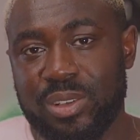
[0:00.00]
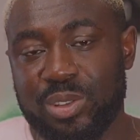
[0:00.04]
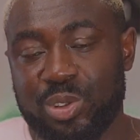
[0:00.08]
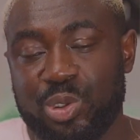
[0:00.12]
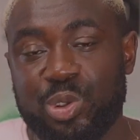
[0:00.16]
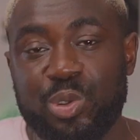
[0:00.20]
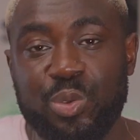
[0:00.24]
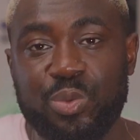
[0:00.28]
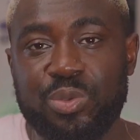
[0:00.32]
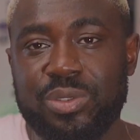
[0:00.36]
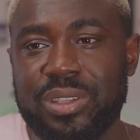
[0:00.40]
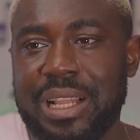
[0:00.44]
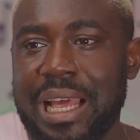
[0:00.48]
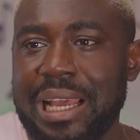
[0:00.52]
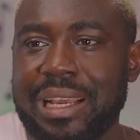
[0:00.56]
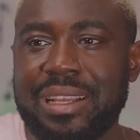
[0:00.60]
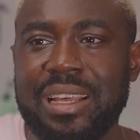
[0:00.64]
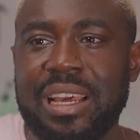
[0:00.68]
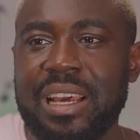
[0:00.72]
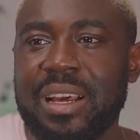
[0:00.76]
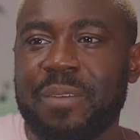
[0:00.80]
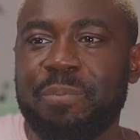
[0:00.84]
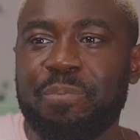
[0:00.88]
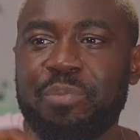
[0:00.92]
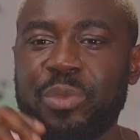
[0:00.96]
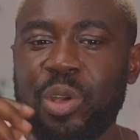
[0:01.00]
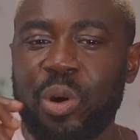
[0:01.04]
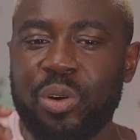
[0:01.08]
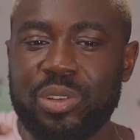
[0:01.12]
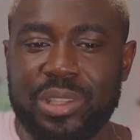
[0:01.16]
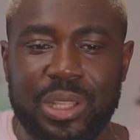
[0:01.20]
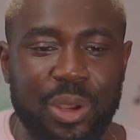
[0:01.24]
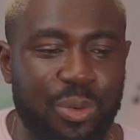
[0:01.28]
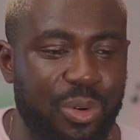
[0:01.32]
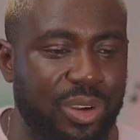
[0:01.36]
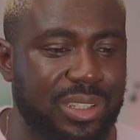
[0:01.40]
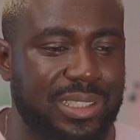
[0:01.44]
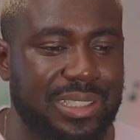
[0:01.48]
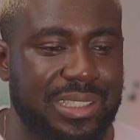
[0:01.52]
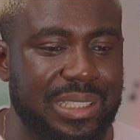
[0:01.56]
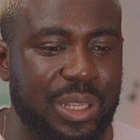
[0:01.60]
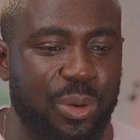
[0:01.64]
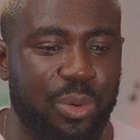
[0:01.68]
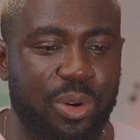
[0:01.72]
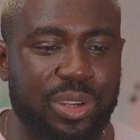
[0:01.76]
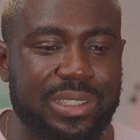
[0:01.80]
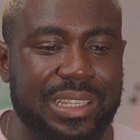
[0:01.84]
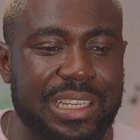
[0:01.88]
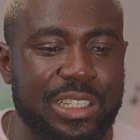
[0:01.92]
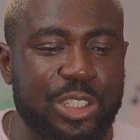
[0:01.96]
You like there
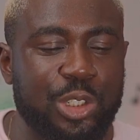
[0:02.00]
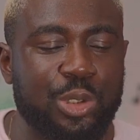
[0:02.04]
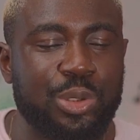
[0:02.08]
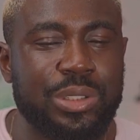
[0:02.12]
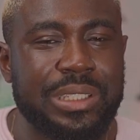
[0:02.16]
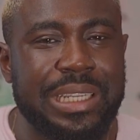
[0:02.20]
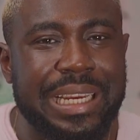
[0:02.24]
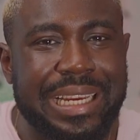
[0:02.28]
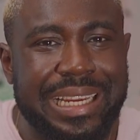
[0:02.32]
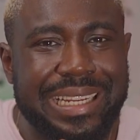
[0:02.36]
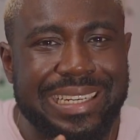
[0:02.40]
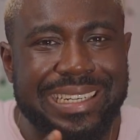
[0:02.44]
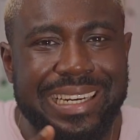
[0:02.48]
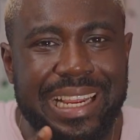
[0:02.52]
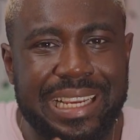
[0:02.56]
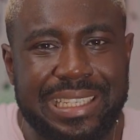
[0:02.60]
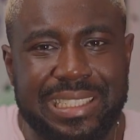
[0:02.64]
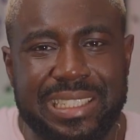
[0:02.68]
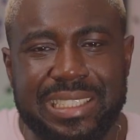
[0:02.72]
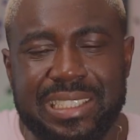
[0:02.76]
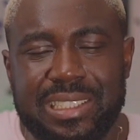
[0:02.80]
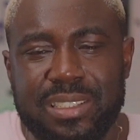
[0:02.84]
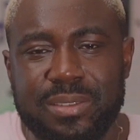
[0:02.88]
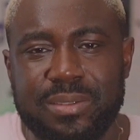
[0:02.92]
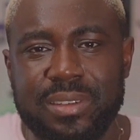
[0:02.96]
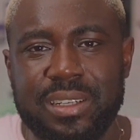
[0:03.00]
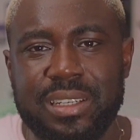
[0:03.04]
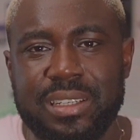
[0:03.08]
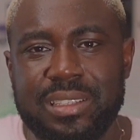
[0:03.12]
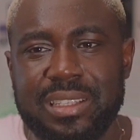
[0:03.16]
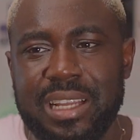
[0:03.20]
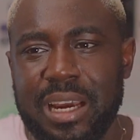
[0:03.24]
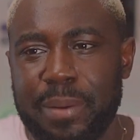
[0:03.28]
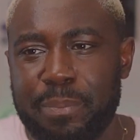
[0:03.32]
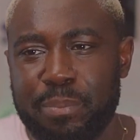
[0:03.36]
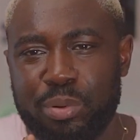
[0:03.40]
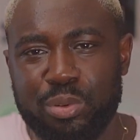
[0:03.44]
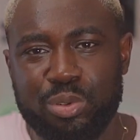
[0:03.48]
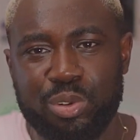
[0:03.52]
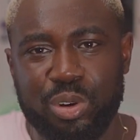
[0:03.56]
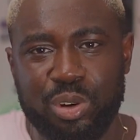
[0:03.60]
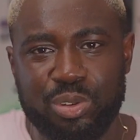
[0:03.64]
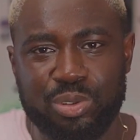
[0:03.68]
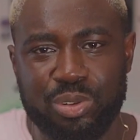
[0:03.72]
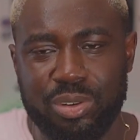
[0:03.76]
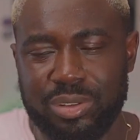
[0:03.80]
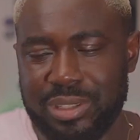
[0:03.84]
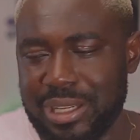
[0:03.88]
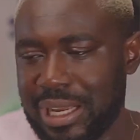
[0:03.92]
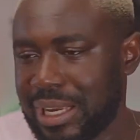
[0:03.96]
was a uniqueness in that production.